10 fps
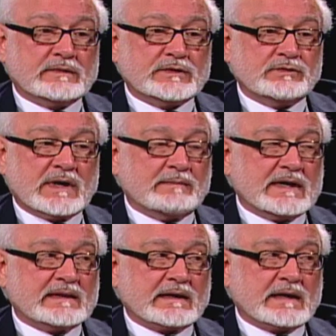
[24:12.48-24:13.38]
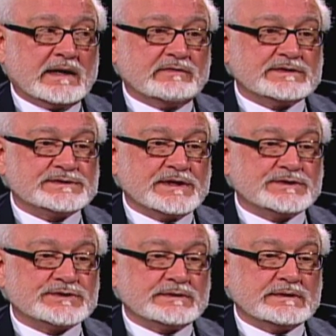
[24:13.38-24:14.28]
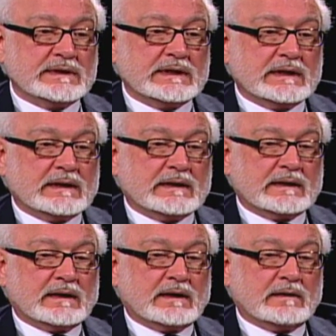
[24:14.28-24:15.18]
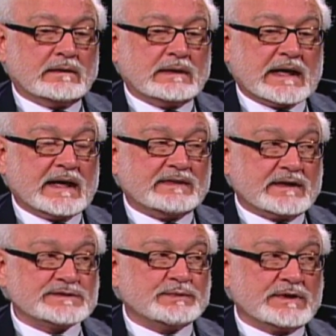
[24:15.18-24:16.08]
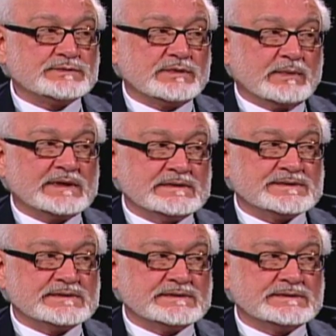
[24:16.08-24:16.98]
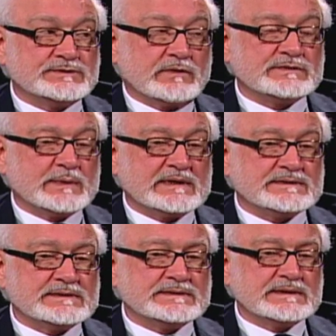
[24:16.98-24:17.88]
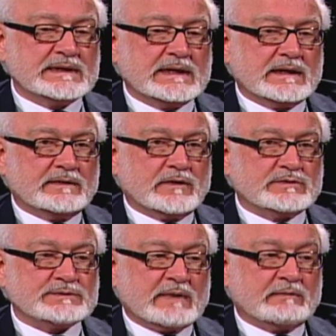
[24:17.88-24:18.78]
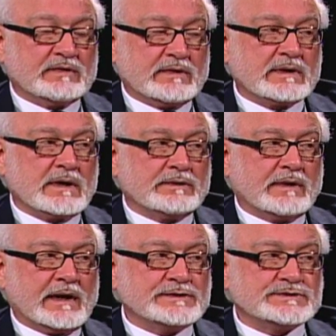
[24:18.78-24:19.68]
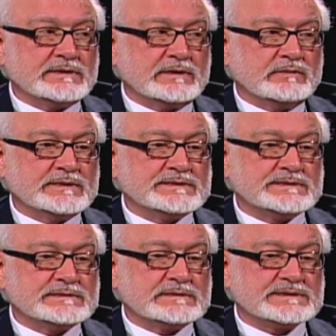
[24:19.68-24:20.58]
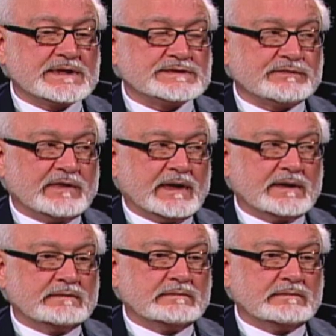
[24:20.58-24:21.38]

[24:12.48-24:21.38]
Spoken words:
They do not make that kind of a distinction. I had that experience with the witnesses, Jehovah's Witnesses. There was a member of their congregation that was schizophrenic.